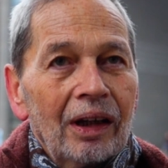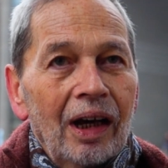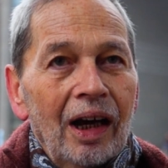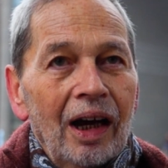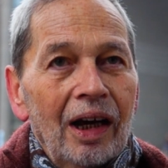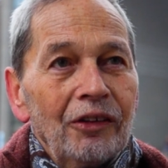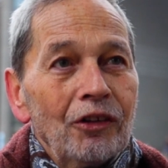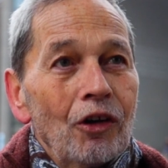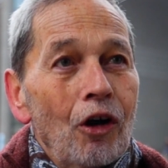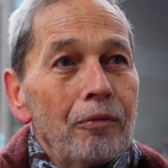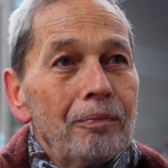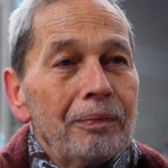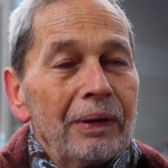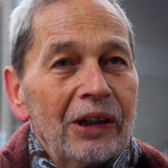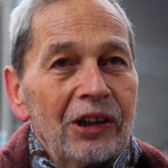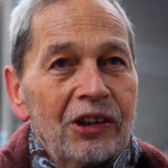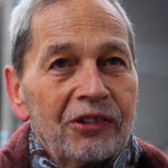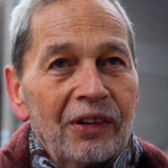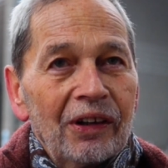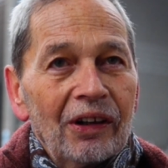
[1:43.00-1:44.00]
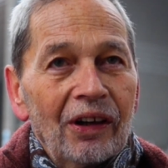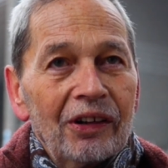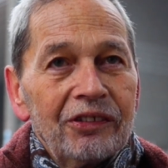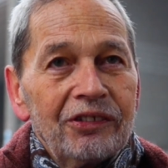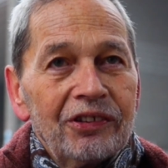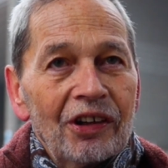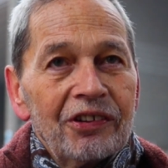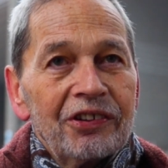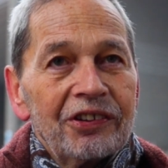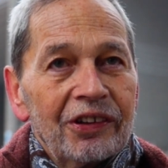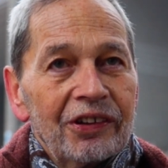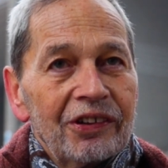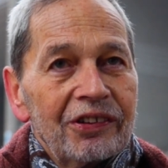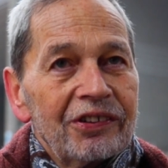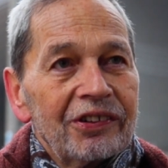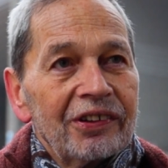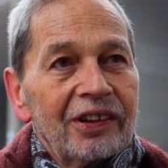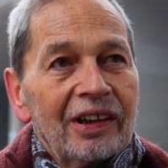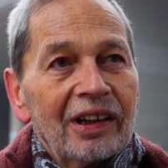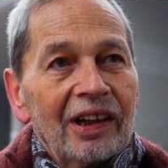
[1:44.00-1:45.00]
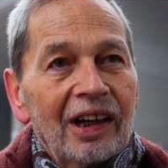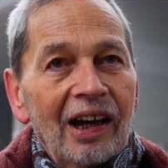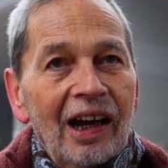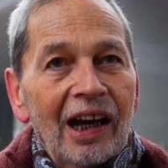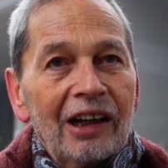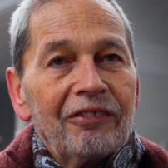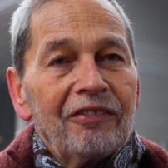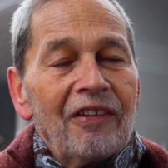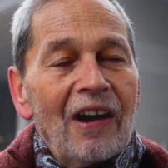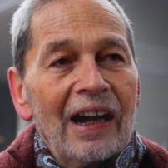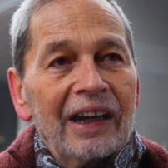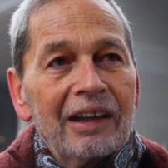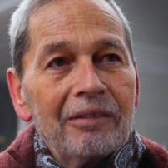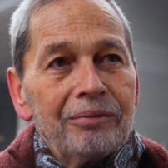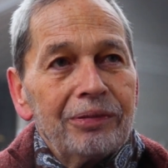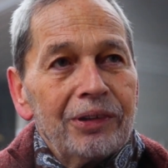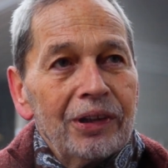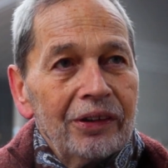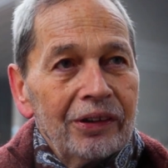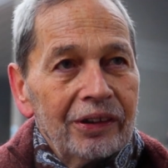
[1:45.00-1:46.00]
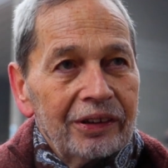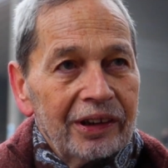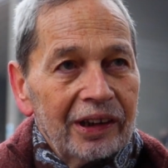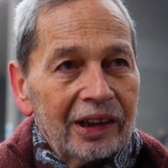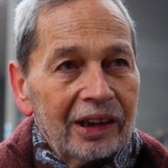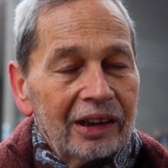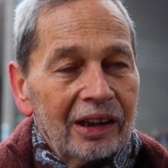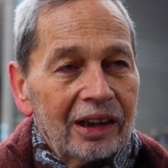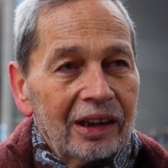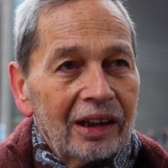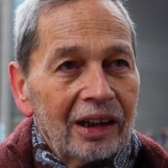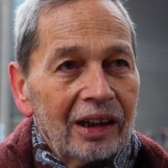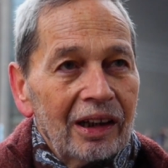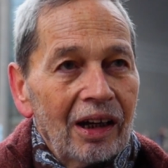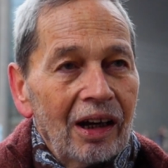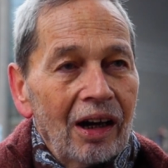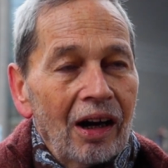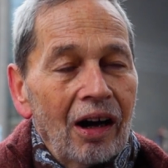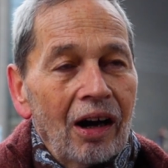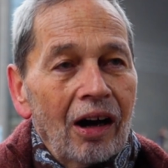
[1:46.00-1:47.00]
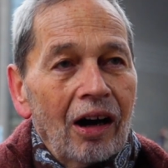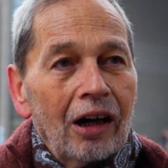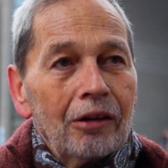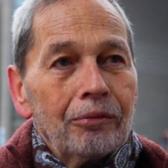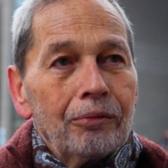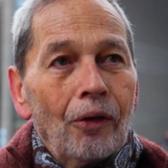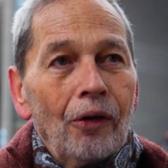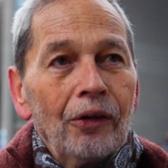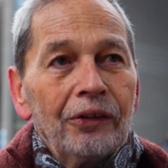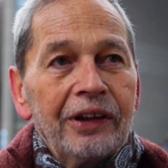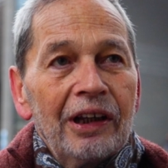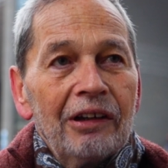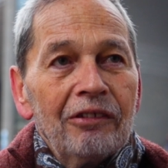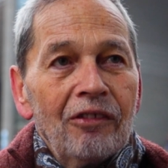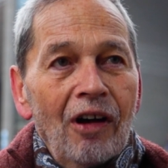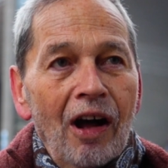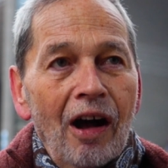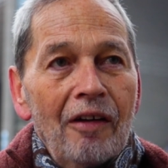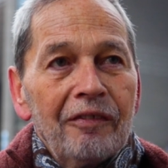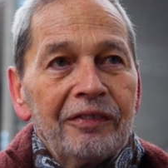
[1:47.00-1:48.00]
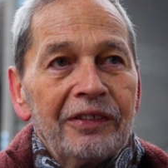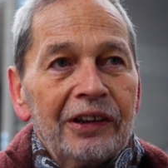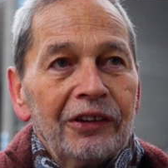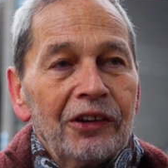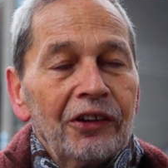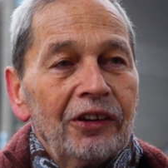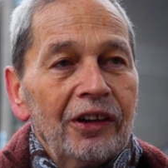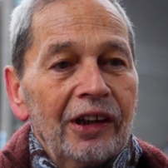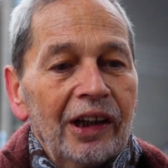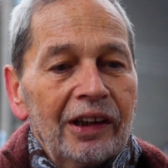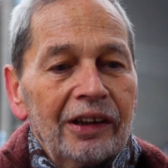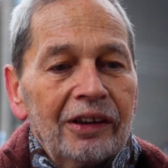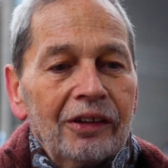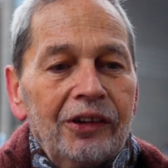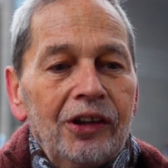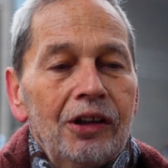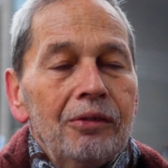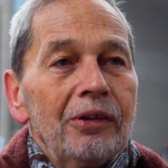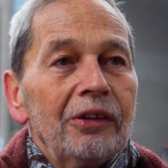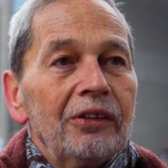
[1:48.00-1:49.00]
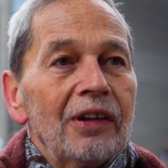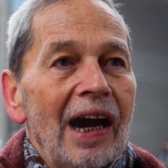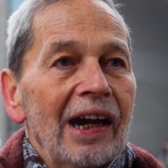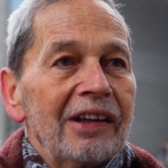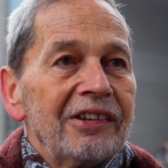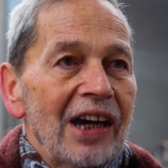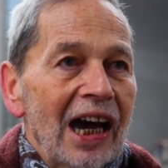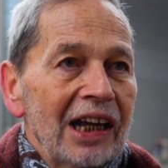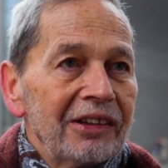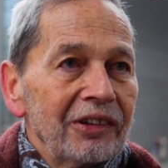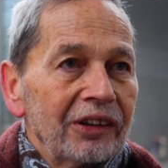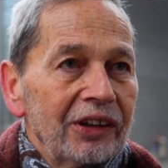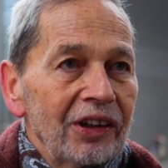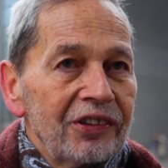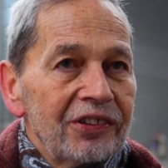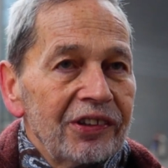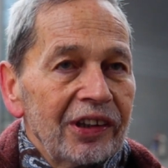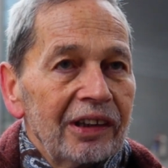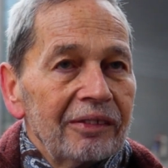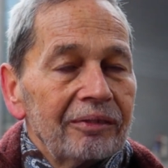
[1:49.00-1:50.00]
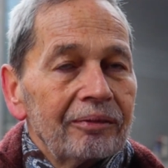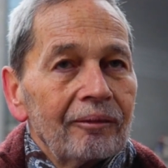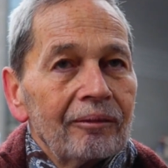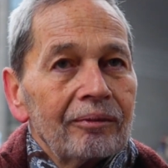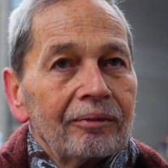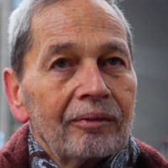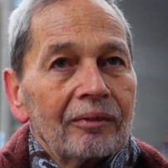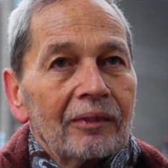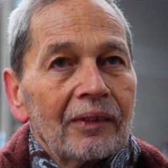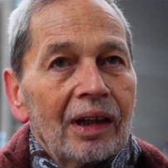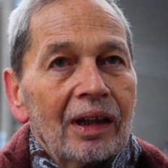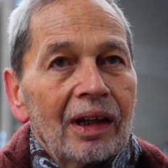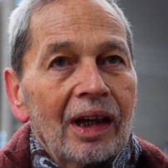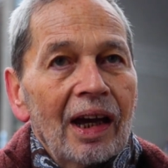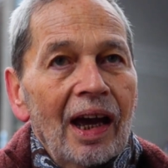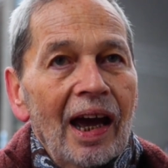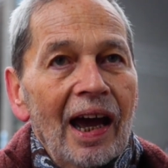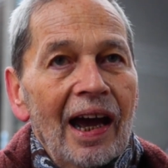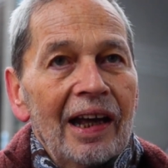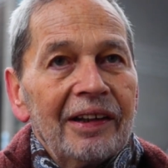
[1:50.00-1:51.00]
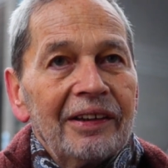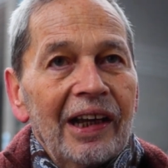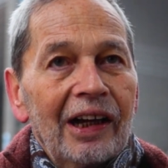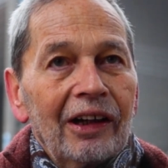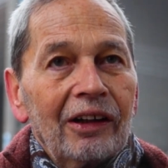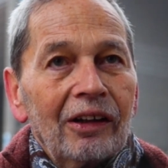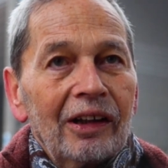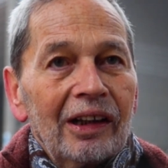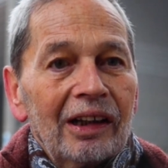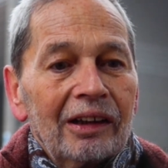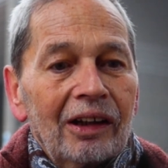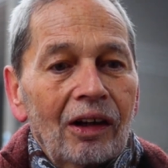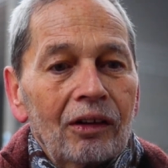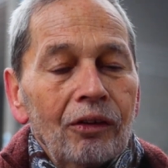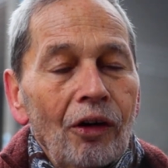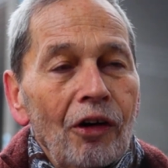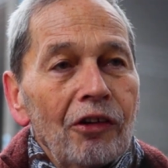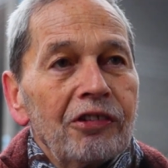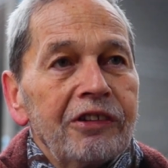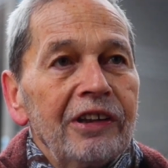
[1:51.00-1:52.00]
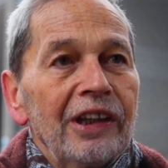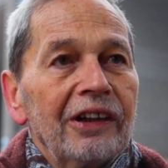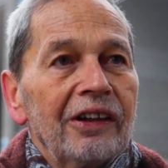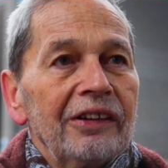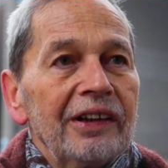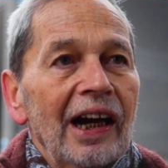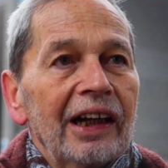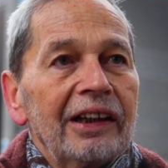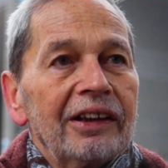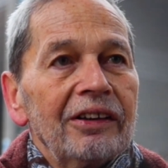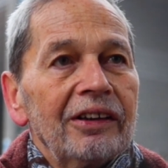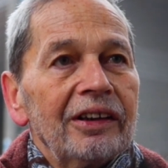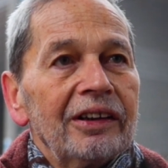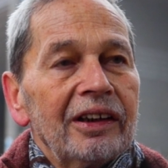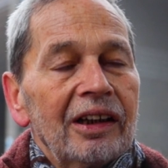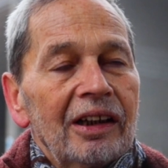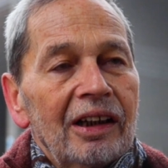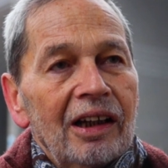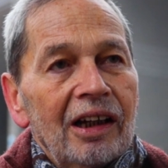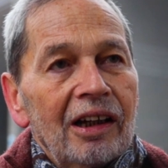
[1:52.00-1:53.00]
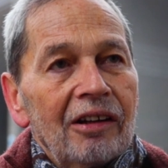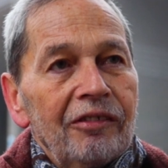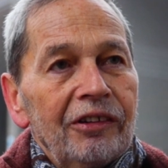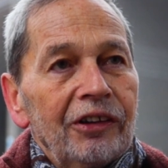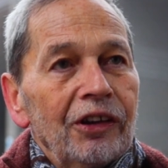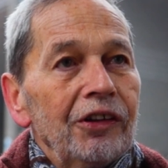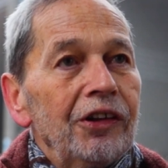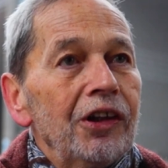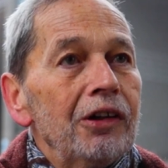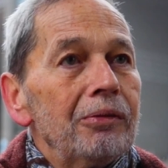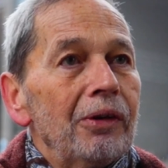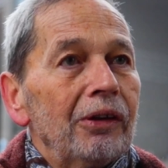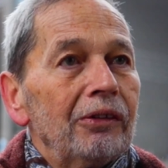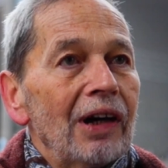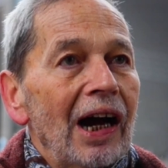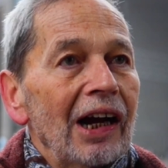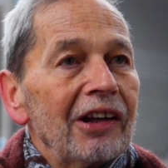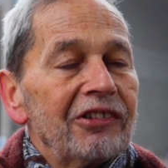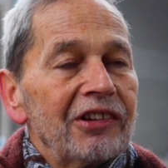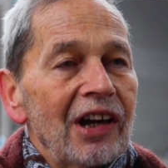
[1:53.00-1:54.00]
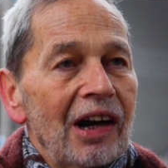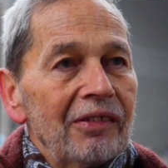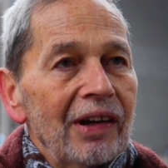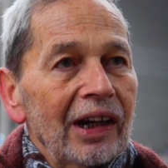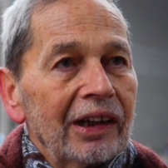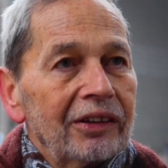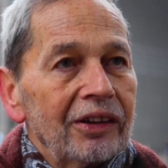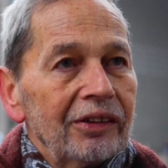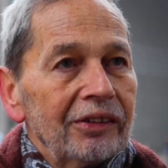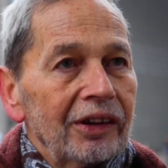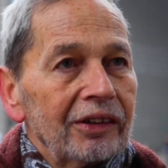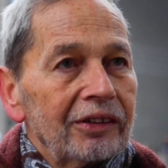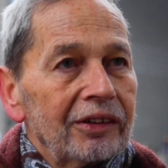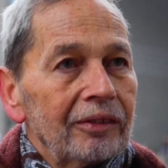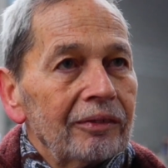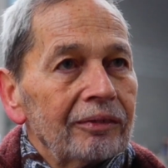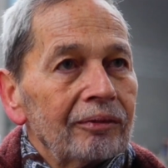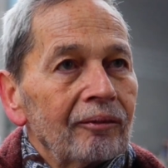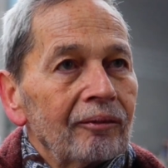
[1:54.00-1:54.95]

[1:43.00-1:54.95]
No Peace Without Justice and Fight Impunity, are both involved in human rights advocacy. And they're closely connected with the Human Rights Directorate,